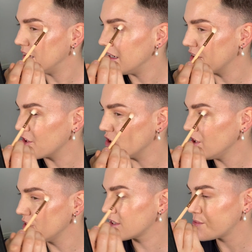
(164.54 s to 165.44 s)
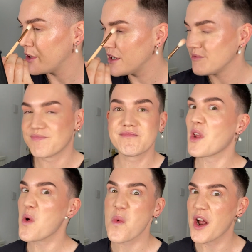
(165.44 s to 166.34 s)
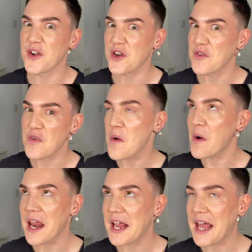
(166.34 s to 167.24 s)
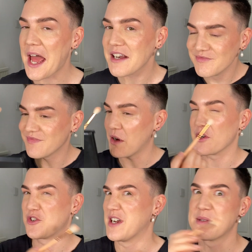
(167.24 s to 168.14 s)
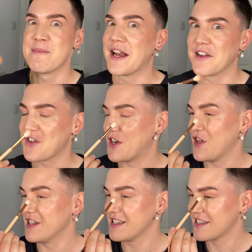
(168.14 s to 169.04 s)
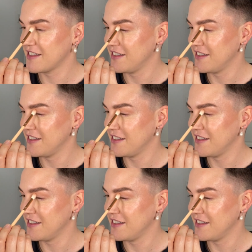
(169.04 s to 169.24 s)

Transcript: in your looks, but why not go for it while I can? I want to try as many of the colours.